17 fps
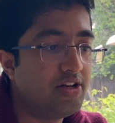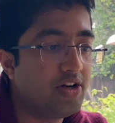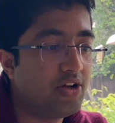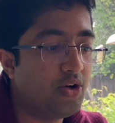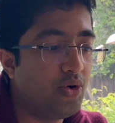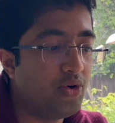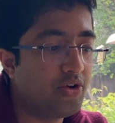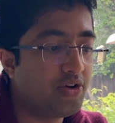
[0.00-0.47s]

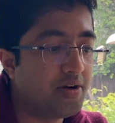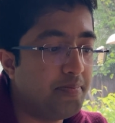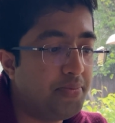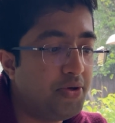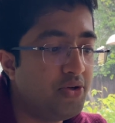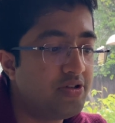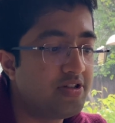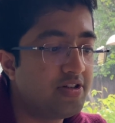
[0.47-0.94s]
go to
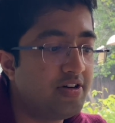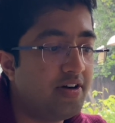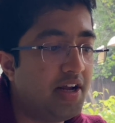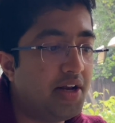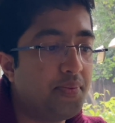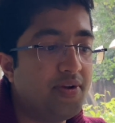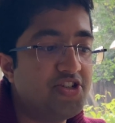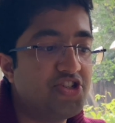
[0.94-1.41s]
computer,
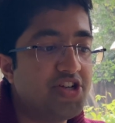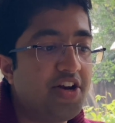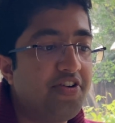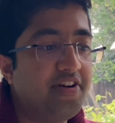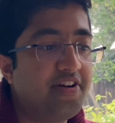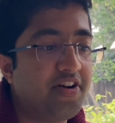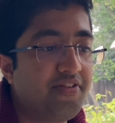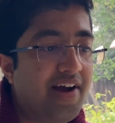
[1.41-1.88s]
it will
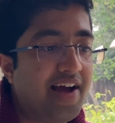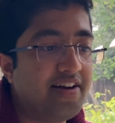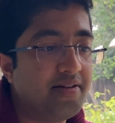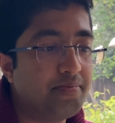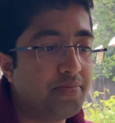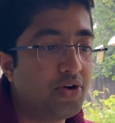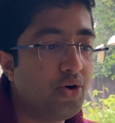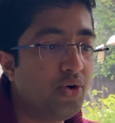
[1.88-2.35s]
generate a
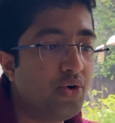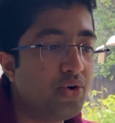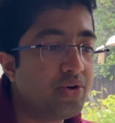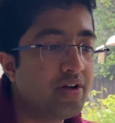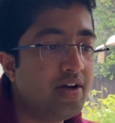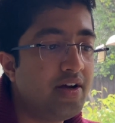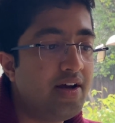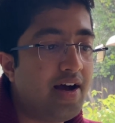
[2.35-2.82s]
random
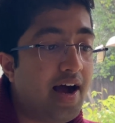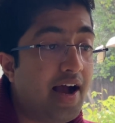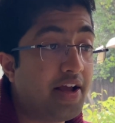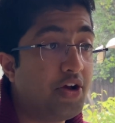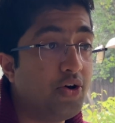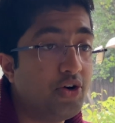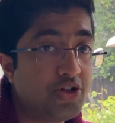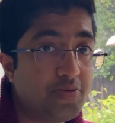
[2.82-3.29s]
code. I
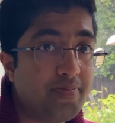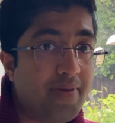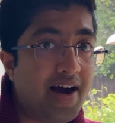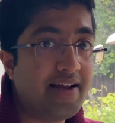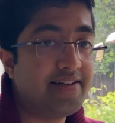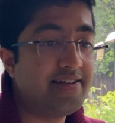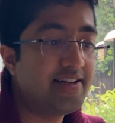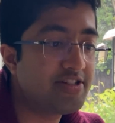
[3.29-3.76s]
go to
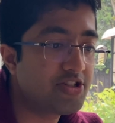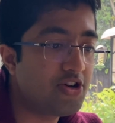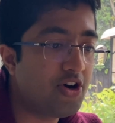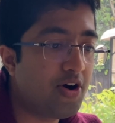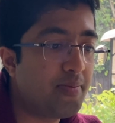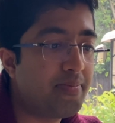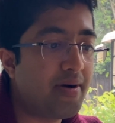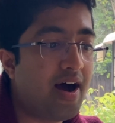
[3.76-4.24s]
my
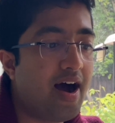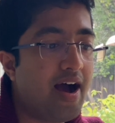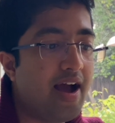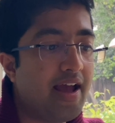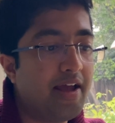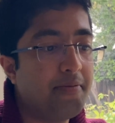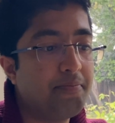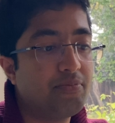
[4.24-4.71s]
desktop,
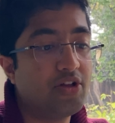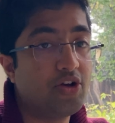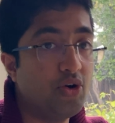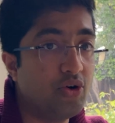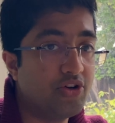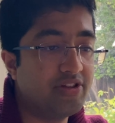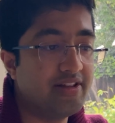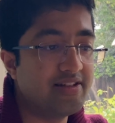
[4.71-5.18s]
I
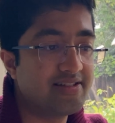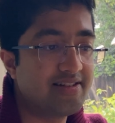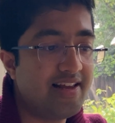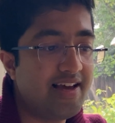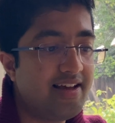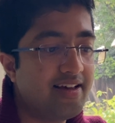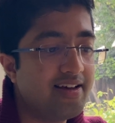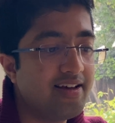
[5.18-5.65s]
go to this
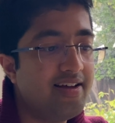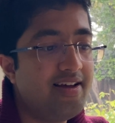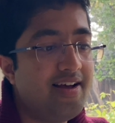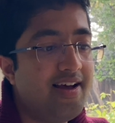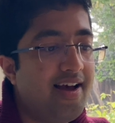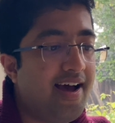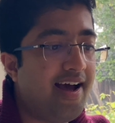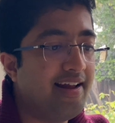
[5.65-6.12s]
link,
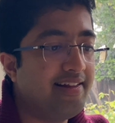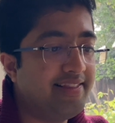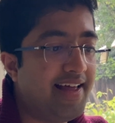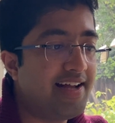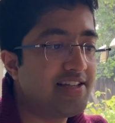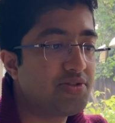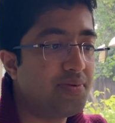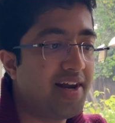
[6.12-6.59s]
and
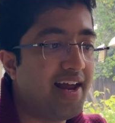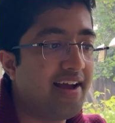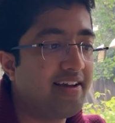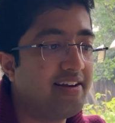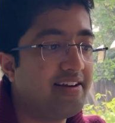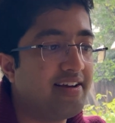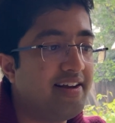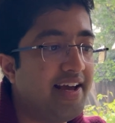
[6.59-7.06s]
that's when I
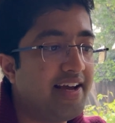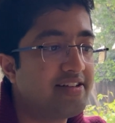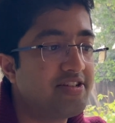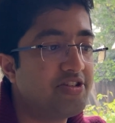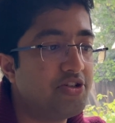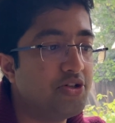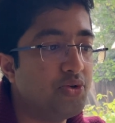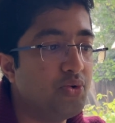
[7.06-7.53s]
can
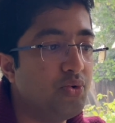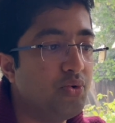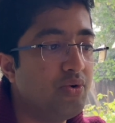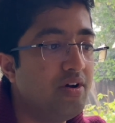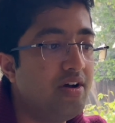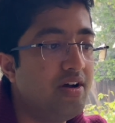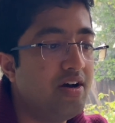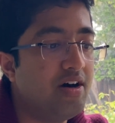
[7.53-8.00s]
connect to
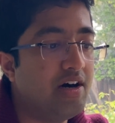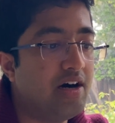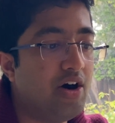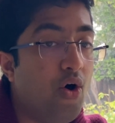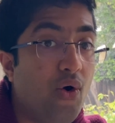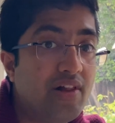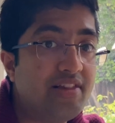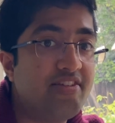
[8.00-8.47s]

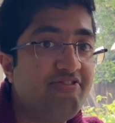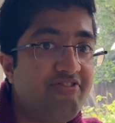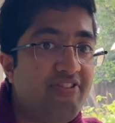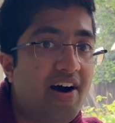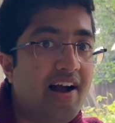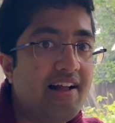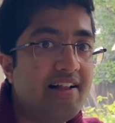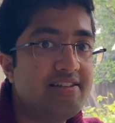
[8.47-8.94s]
all the
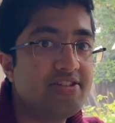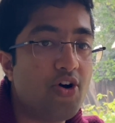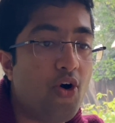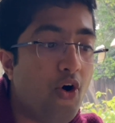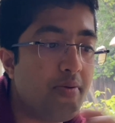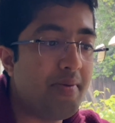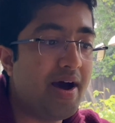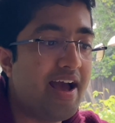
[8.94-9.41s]
files
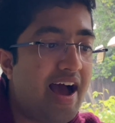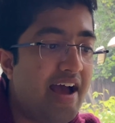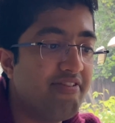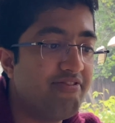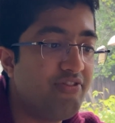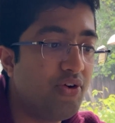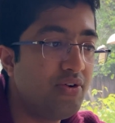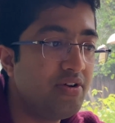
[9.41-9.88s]
on my
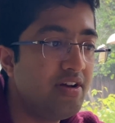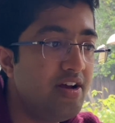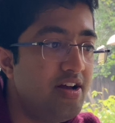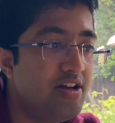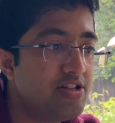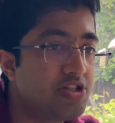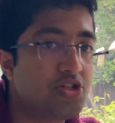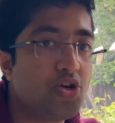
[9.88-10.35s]
iPhone
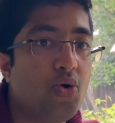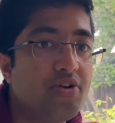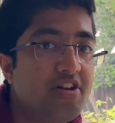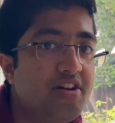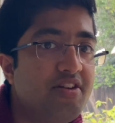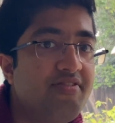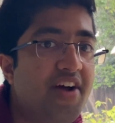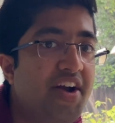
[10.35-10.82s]
stored
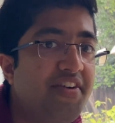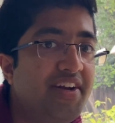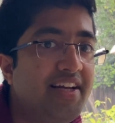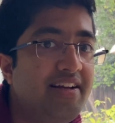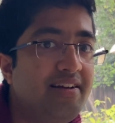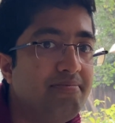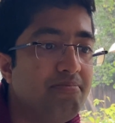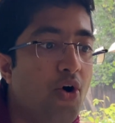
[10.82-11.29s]
in a
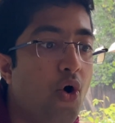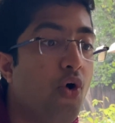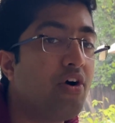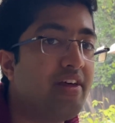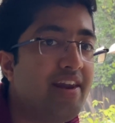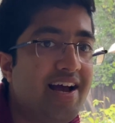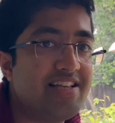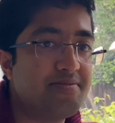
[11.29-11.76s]
very
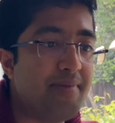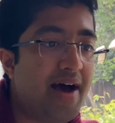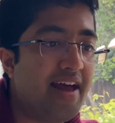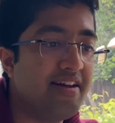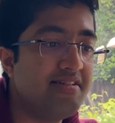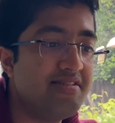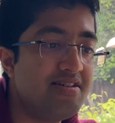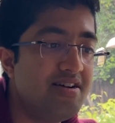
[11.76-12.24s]
organized
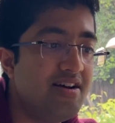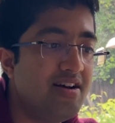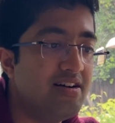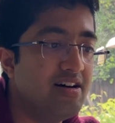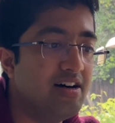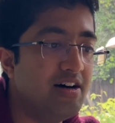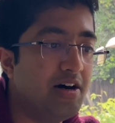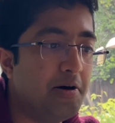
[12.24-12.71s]
manner
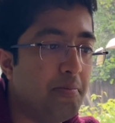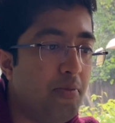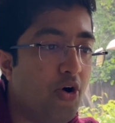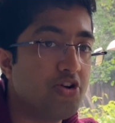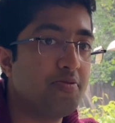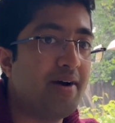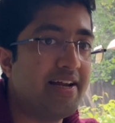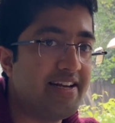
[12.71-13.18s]

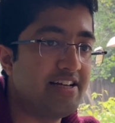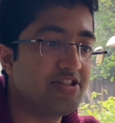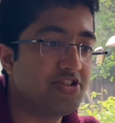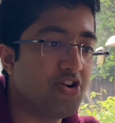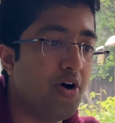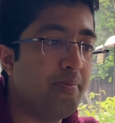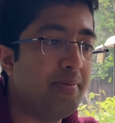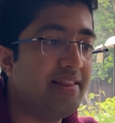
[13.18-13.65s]
onto my
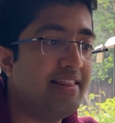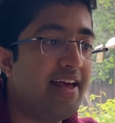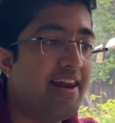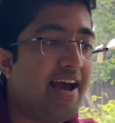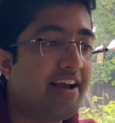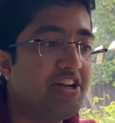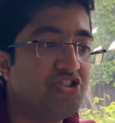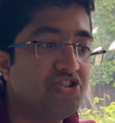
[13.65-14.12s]
desktop. And then
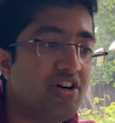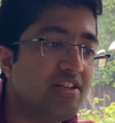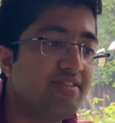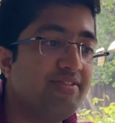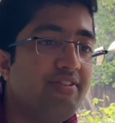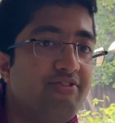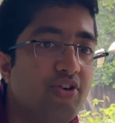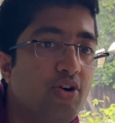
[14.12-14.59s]
I can
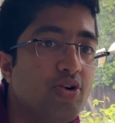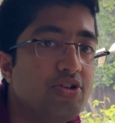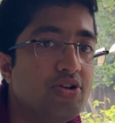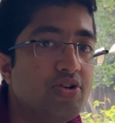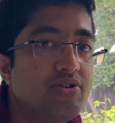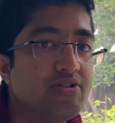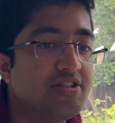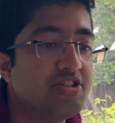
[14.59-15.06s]
transfer
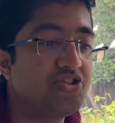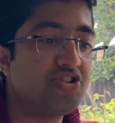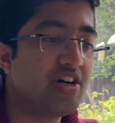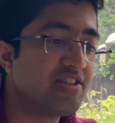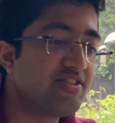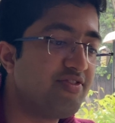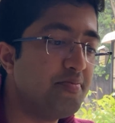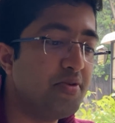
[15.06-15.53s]
photos and
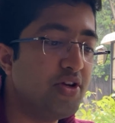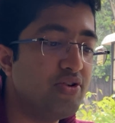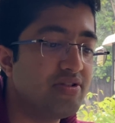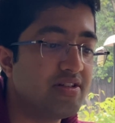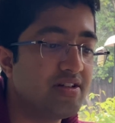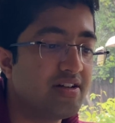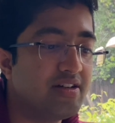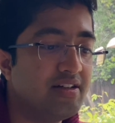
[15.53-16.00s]
transfer
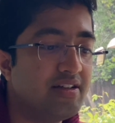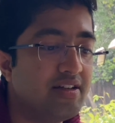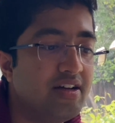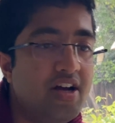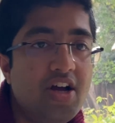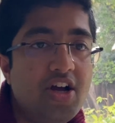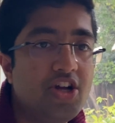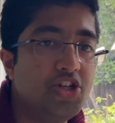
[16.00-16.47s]
music and
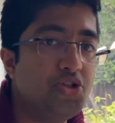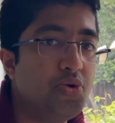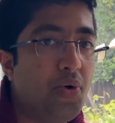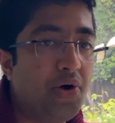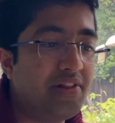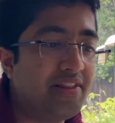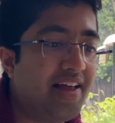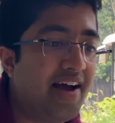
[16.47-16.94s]
do
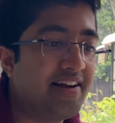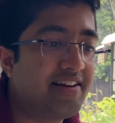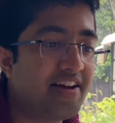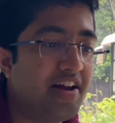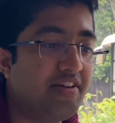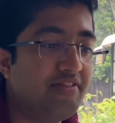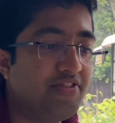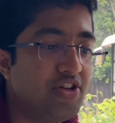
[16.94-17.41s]
all that
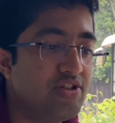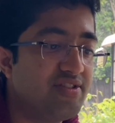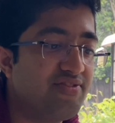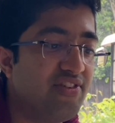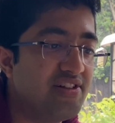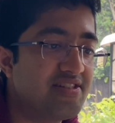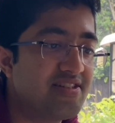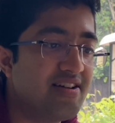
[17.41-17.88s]
kind of
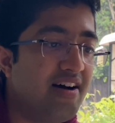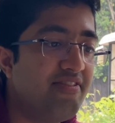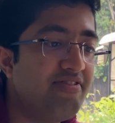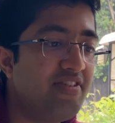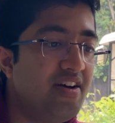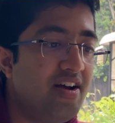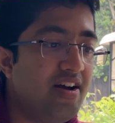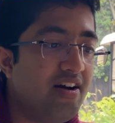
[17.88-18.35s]
useful stuff
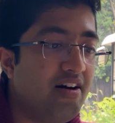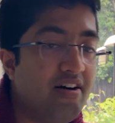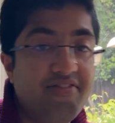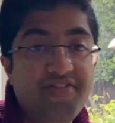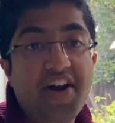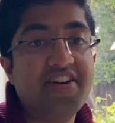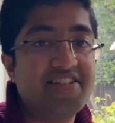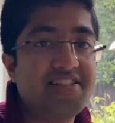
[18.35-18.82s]

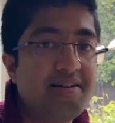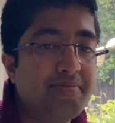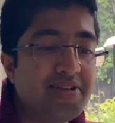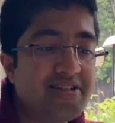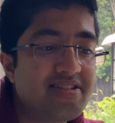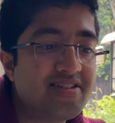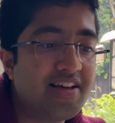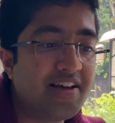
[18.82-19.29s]
very
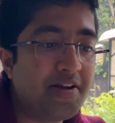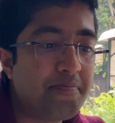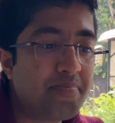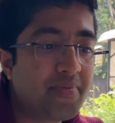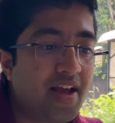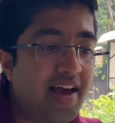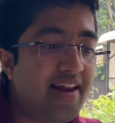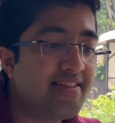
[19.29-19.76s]
seamlessly.
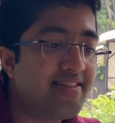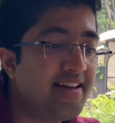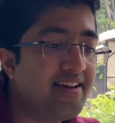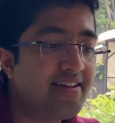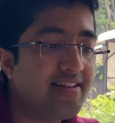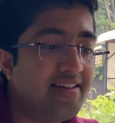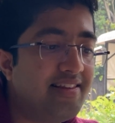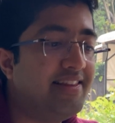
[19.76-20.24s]
And I
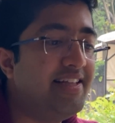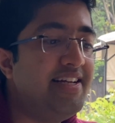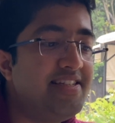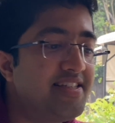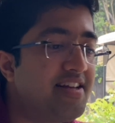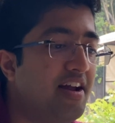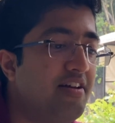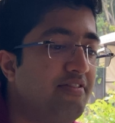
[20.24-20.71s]
think
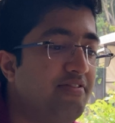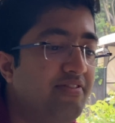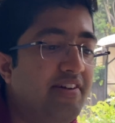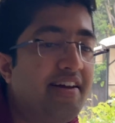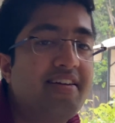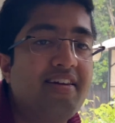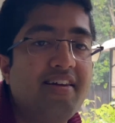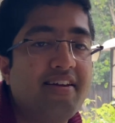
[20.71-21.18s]
these kind of
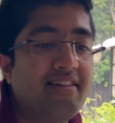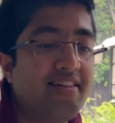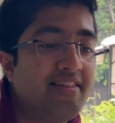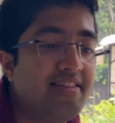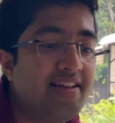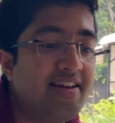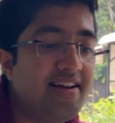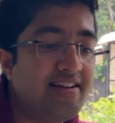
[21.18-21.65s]
little
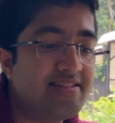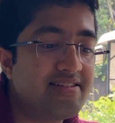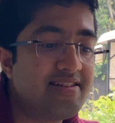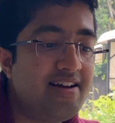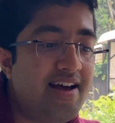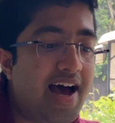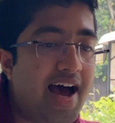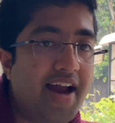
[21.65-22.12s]
things
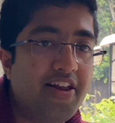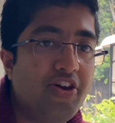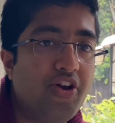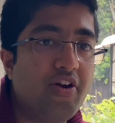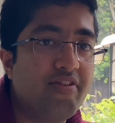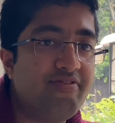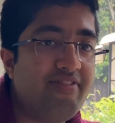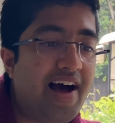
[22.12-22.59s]
add a
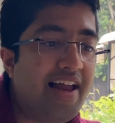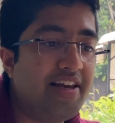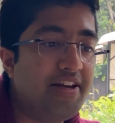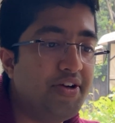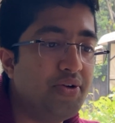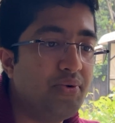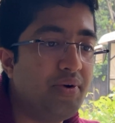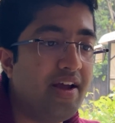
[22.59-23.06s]
lot of
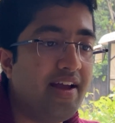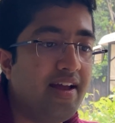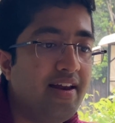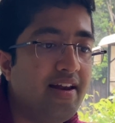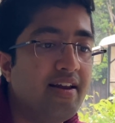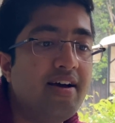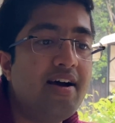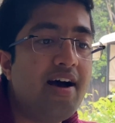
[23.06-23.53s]
value
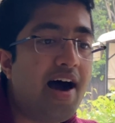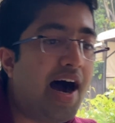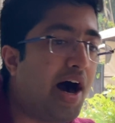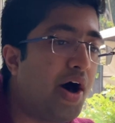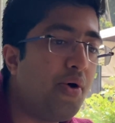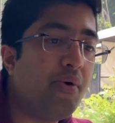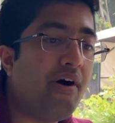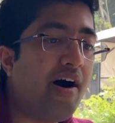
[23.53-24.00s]
in
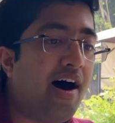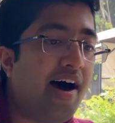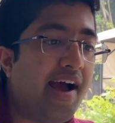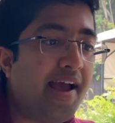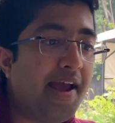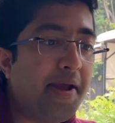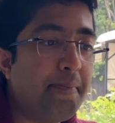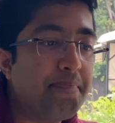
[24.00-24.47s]
how
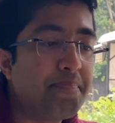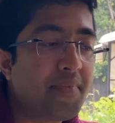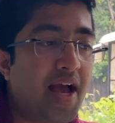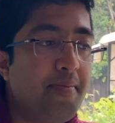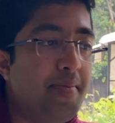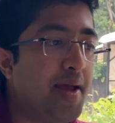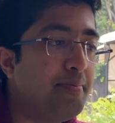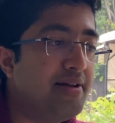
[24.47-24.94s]
I
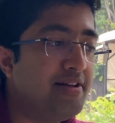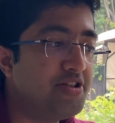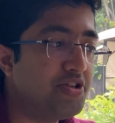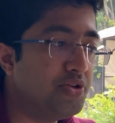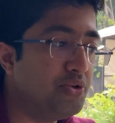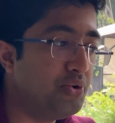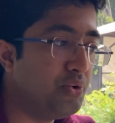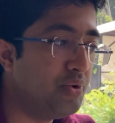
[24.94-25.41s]
am able
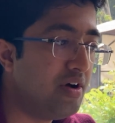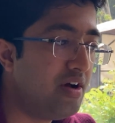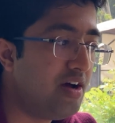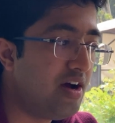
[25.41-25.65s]
to